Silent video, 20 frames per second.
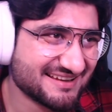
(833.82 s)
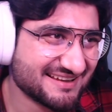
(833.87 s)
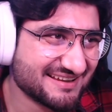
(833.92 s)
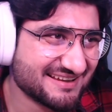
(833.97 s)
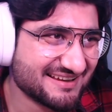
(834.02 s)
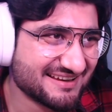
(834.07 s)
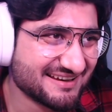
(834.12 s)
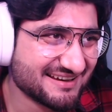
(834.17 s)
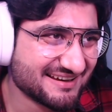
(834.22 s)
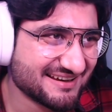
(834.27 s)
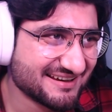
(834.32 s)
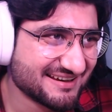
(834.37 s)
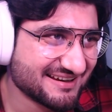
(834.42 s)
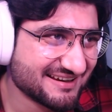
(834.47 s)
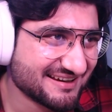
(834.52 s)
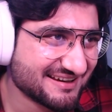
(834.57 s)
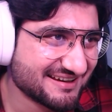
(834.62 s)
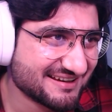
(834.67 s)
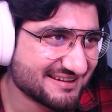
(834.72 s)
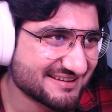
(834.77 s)

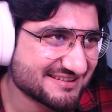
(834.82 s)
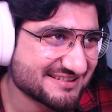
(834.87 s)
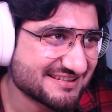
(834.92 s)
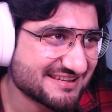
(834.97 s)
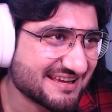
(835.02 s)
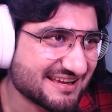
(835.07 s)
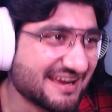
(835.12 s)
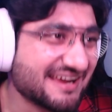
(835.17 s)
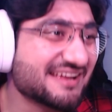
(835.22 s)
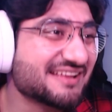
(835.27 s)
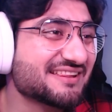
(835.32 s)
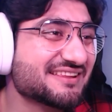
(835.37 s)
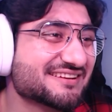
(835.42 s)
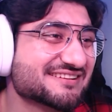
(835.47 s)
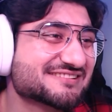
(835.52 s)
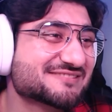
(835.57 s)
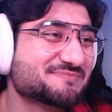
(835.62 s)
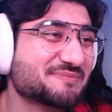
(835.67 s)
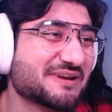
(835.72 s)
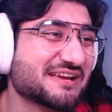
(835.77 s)
uh,
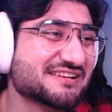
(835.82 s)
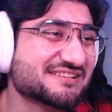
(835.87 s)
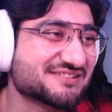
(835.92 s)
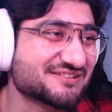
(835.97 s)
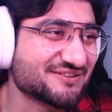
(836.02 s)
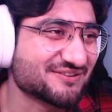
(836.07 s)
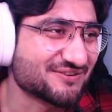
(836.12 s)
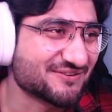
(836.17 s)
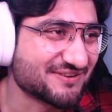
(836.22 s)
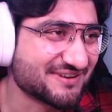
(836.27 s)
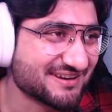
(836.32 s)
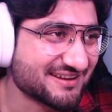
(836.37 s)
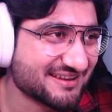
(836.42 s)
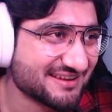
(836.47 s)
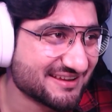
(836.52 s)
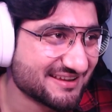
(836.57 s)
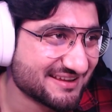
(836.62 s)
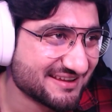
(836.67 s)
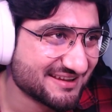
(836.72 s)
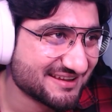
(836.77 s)
alias Space Lord,
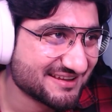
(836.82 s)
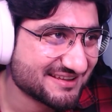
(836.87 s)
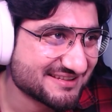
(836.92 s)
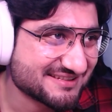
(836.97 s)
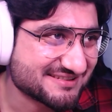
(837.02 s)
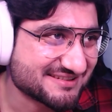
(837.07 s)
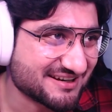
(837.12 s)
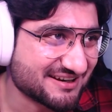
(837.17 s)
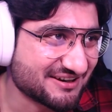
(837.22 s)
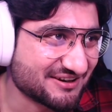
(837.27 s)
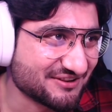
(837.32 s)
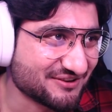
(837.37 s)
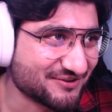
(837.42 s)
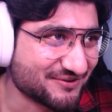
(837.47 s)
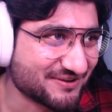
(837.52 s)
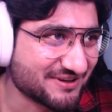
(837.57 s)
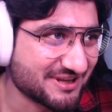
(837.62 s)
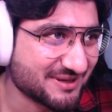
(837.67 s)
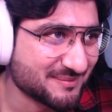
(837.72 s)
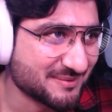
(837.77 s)
Star
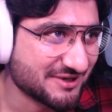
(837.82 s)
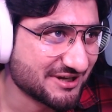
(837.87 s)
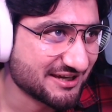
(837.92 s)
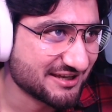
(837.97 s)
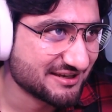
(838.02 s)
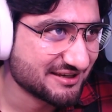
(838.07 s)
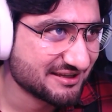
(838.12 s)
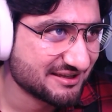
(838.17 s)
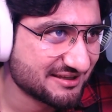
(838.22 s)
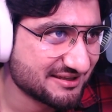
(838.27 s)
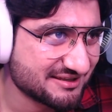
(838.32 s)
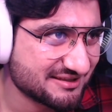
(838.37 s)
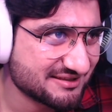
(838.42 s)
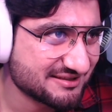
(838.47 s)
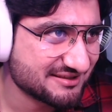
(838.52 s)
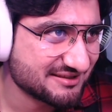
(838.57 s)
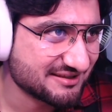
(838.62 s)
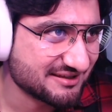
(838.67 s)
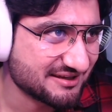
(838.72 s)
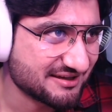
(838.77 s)
Lord. Come on,
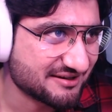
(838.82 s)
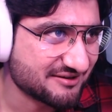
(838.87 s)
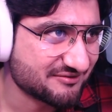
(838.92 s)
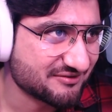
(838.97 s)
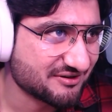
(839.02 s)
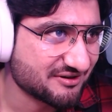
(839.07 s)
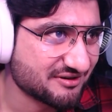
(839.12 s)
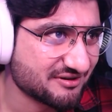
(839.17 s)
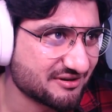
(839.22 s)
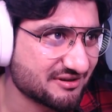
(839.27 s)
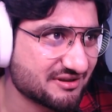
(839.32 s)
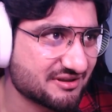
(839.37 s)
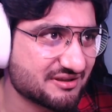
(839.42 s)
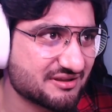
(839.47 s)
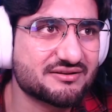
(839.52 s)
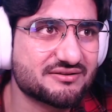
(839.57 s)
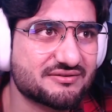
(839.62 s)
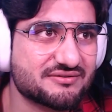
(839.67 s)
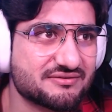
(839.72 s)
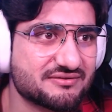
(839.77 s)
got it wrong.
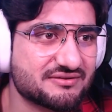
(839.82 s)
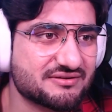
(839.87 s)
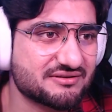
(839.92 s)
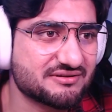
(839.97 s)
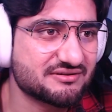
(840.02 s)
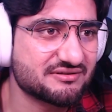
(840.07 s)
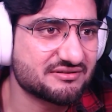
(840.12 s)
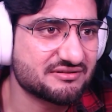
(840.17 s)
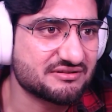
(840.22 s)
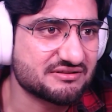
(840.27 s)
Retinal